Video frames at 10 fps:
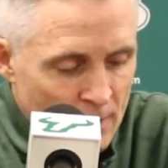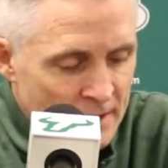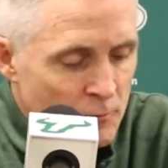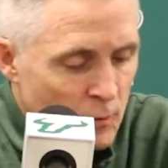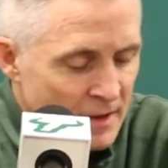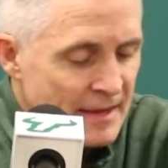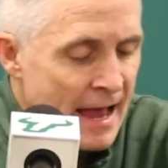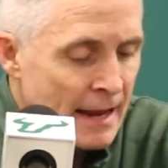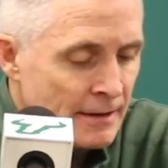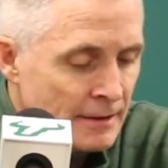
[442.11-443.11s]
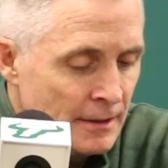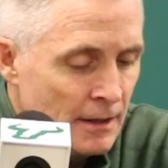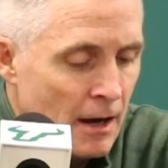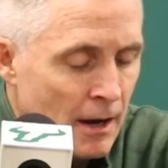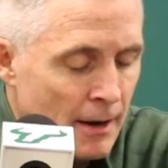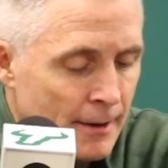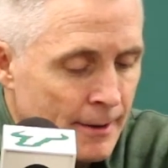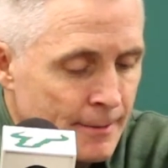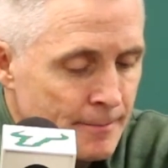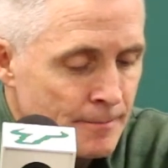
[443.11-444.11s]
with that,
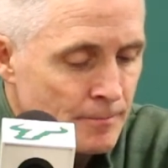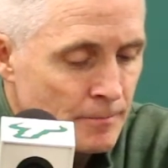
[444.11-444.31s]
you